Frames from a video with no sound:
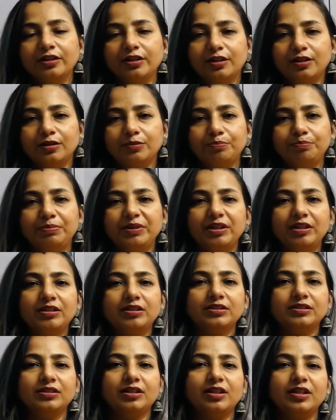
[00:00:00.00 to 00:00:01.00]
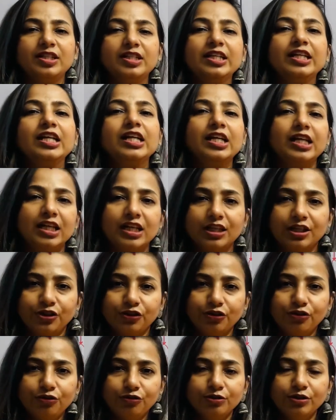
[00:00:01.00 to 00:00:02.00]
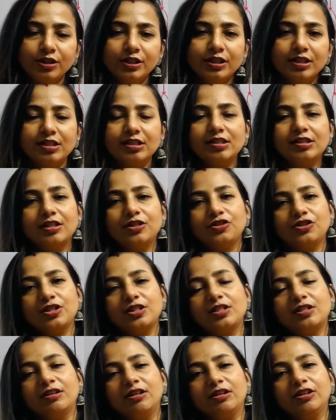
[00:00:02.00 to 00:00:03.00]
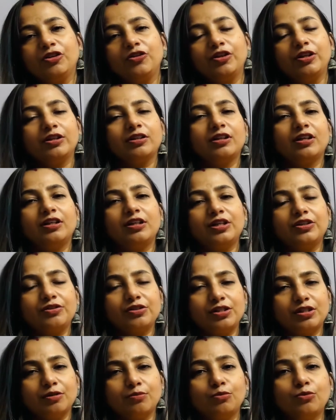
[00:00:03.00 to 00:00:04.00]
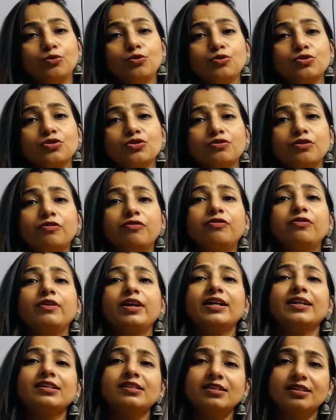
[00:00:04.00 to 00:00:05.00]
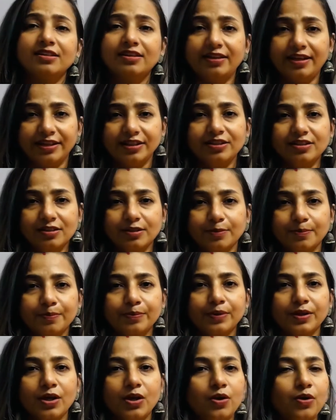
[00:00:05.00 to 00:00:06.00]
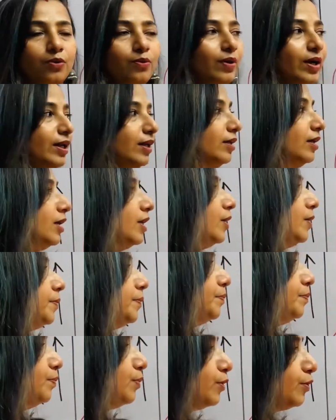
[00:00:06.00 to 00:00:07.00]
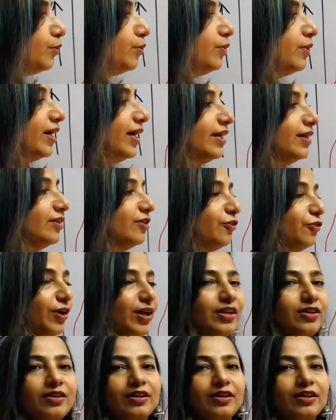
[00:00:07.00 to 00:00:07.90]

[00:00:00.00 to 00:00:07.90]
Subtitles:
the peaks are nil, you know. It suggests that green color is the most reflected light, while blue and red